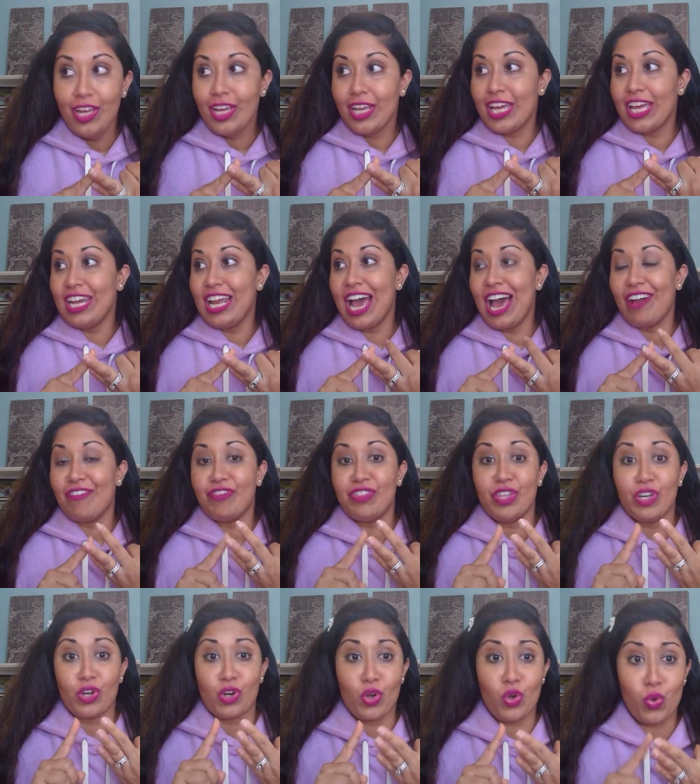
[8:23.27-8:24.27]
can have
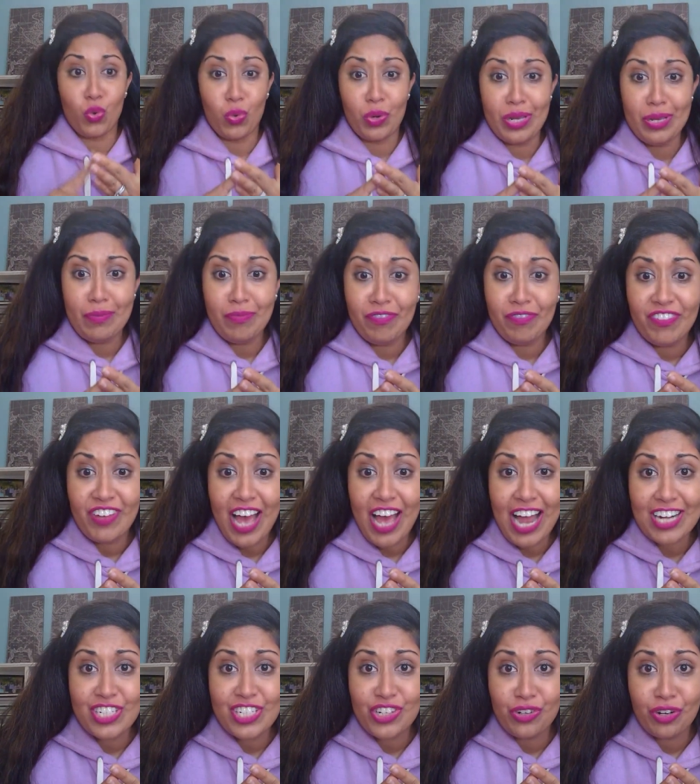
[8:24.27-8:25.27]
the creep
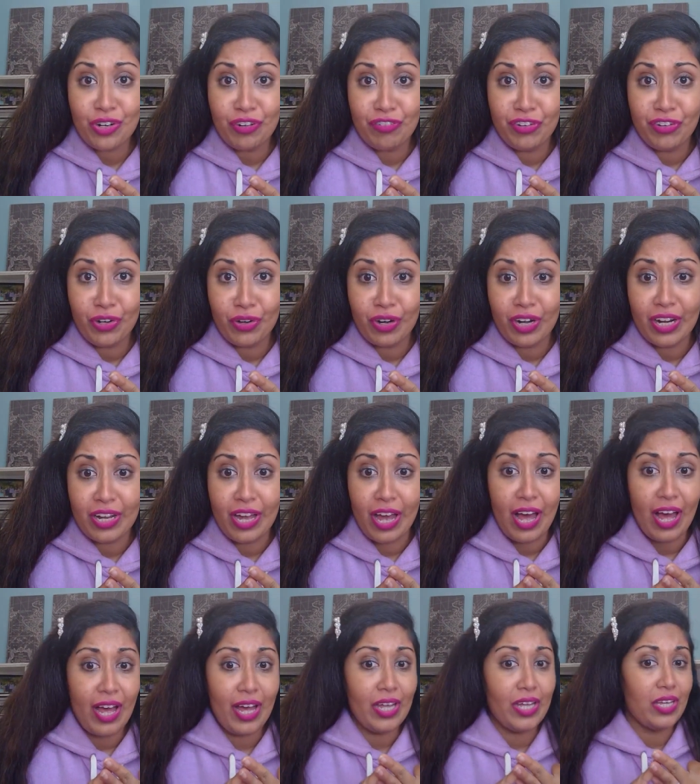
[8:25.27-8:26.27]
factor if you're a
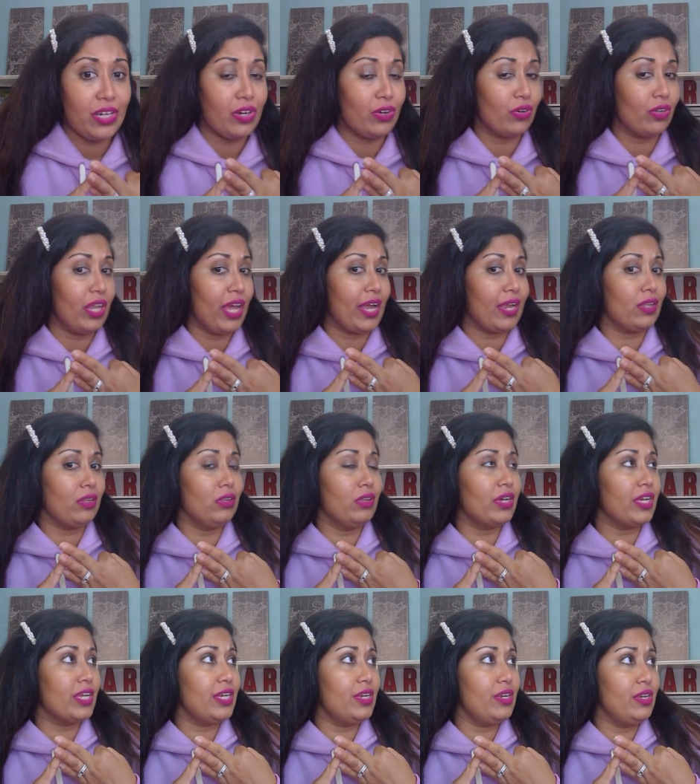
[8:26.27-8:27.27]
guy and you're like
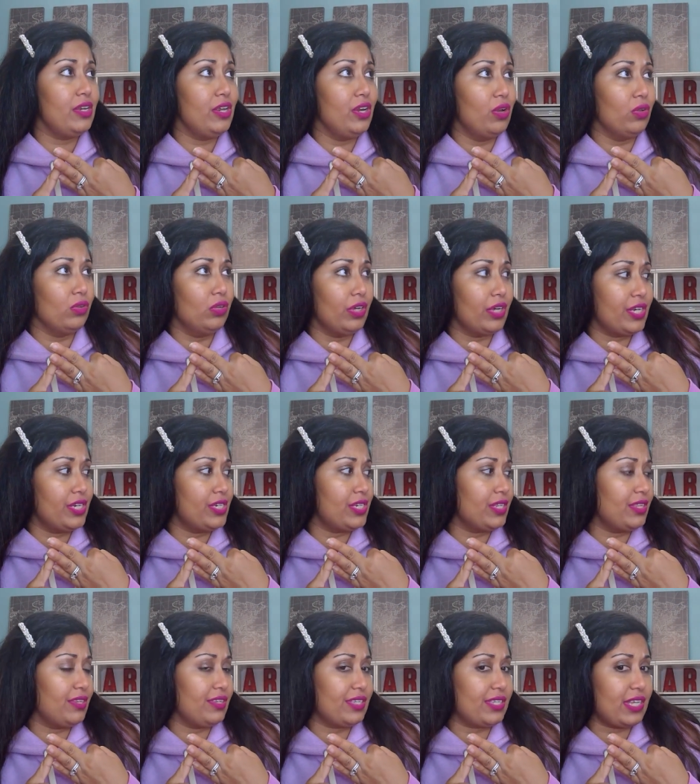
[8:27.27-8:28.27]
looking, you know, looking to
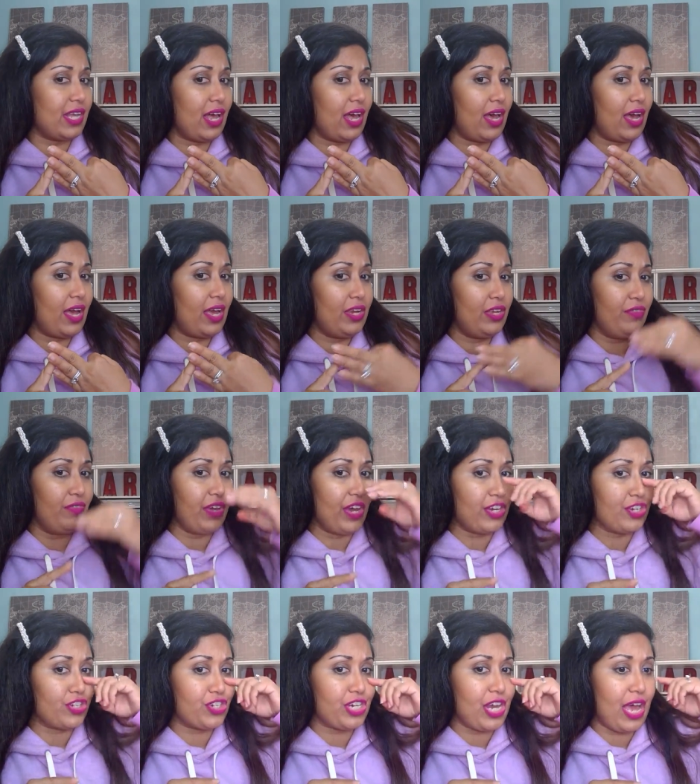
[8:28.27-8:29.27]
the side, you've
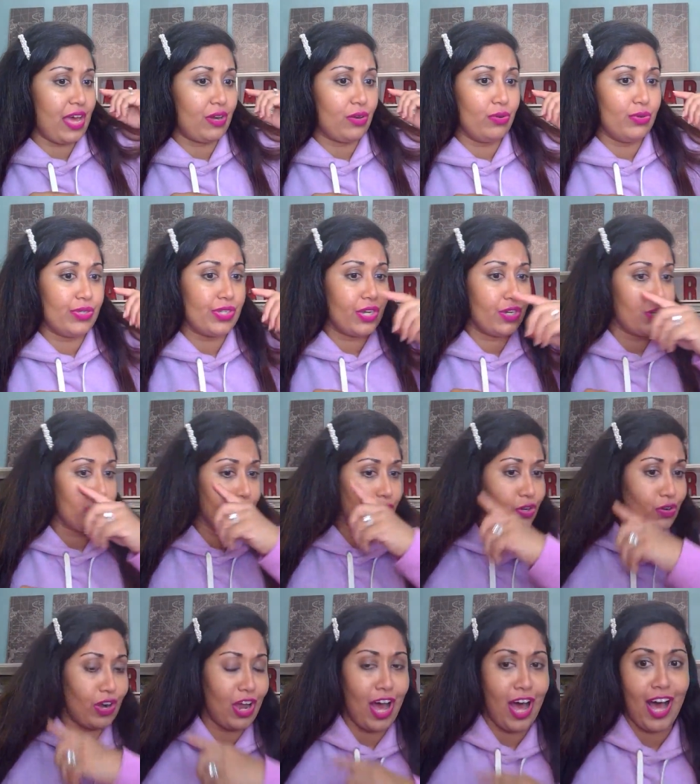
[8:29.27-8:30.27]
got shadows under
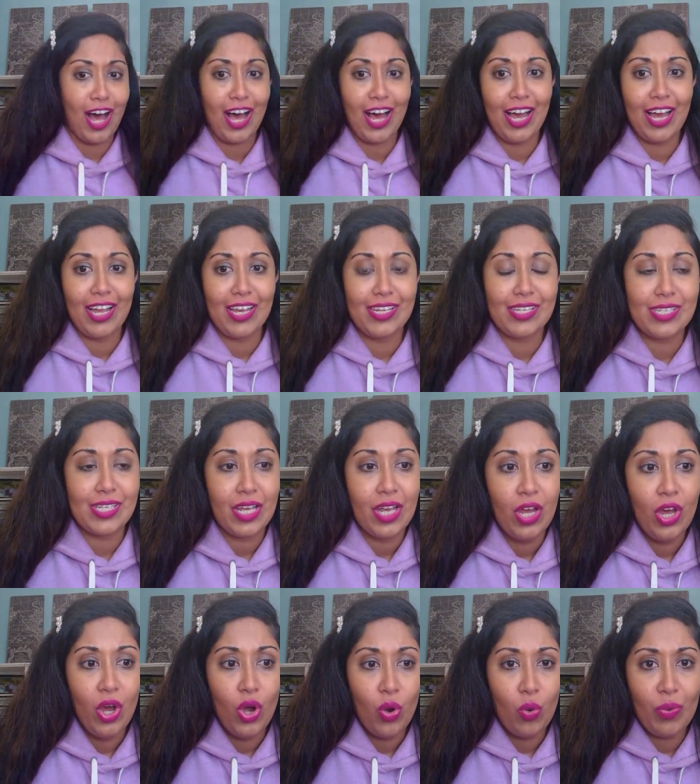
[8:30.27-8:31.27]
your eyes
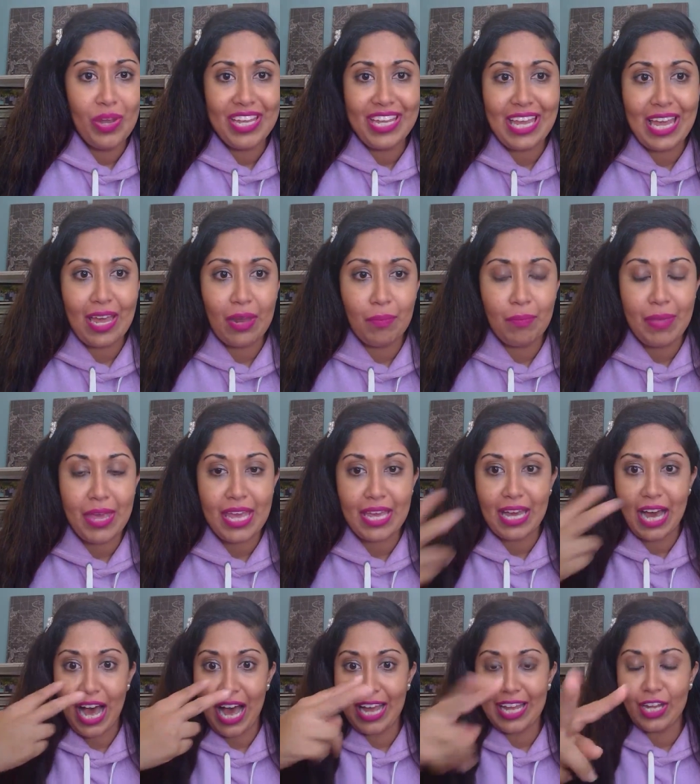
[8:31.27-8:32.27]
we can't
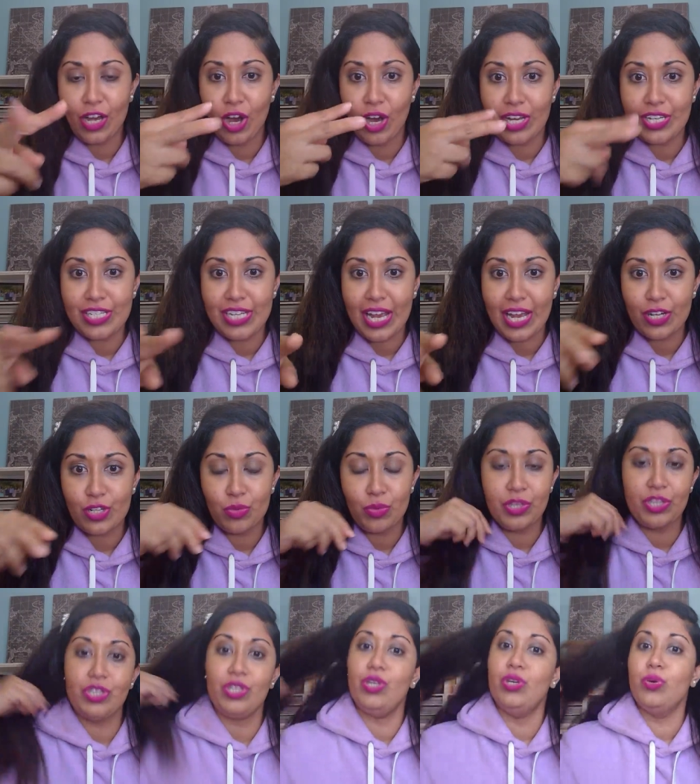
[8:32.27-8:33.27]
make eye contact
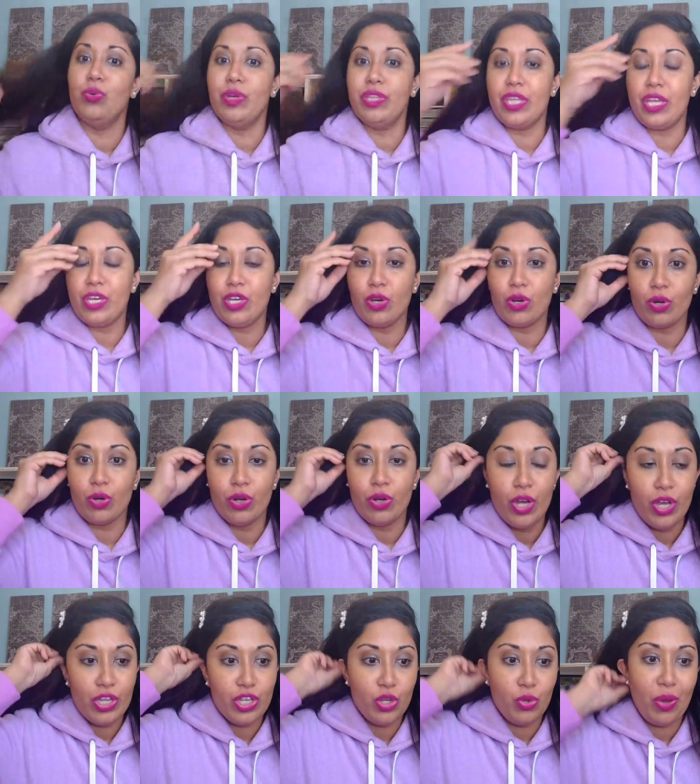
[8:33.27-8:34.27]
with you and then you're
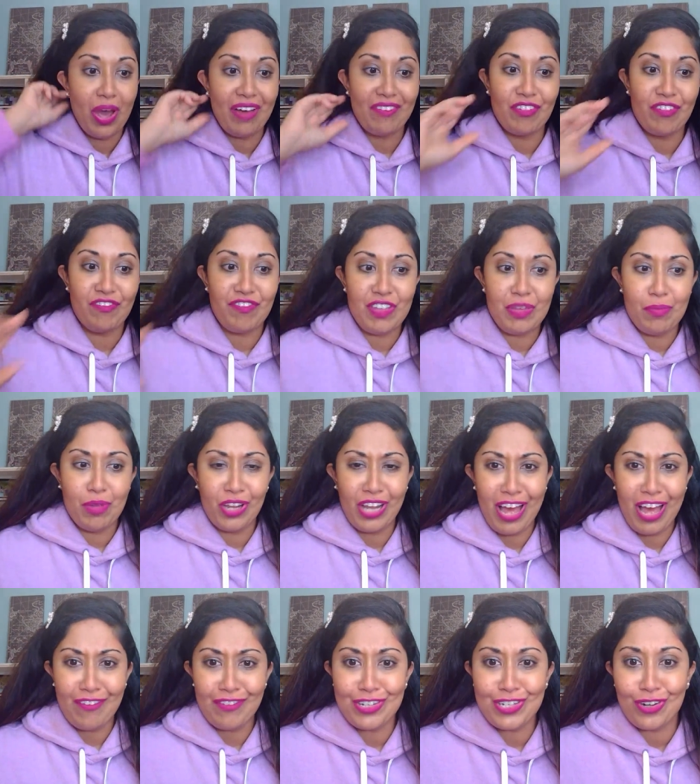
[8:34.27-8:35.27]
you have a female
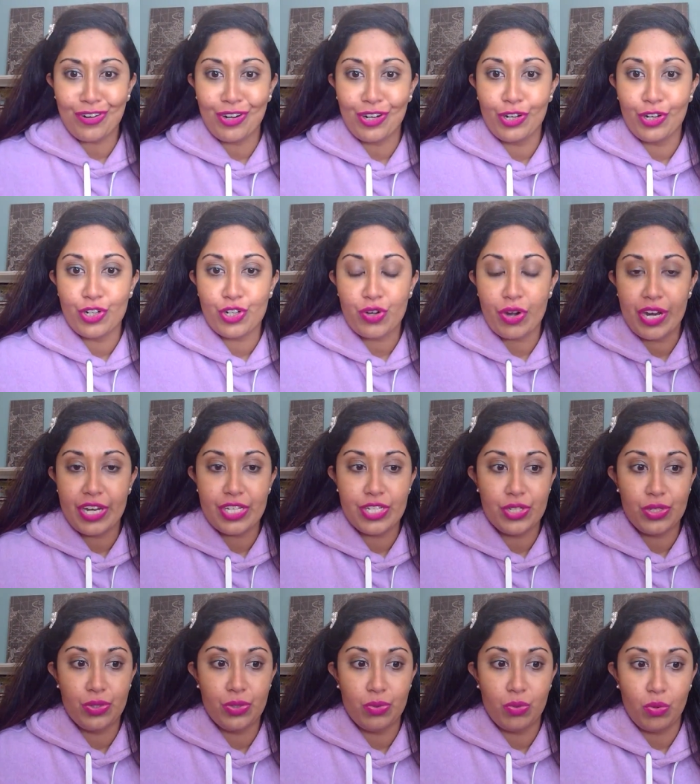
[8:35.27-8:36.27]
avatar you're trying
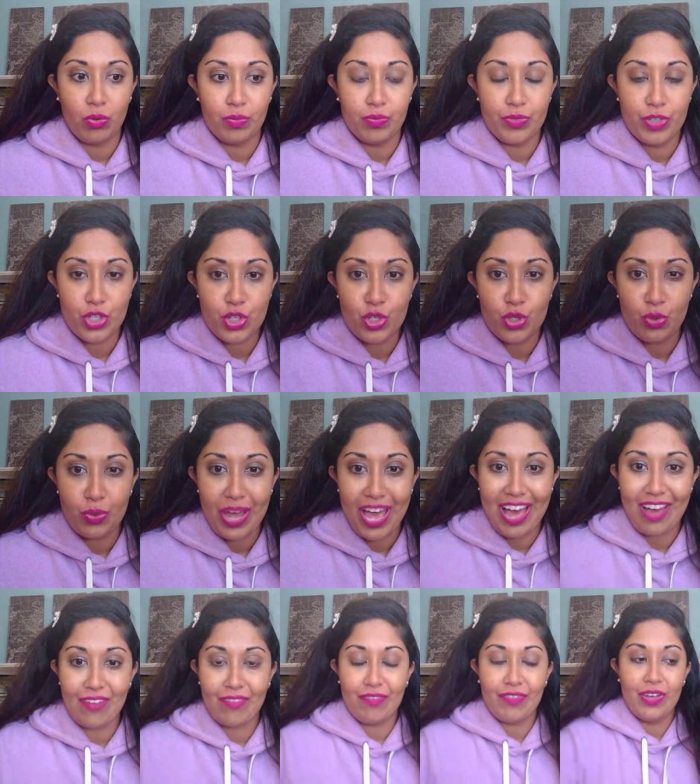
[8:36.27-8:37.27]
to to
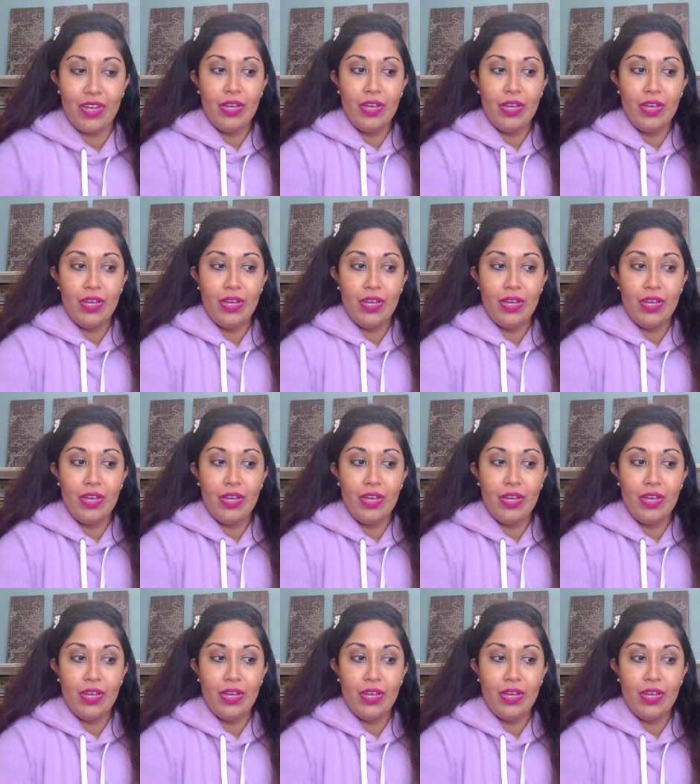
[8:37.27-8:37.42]
have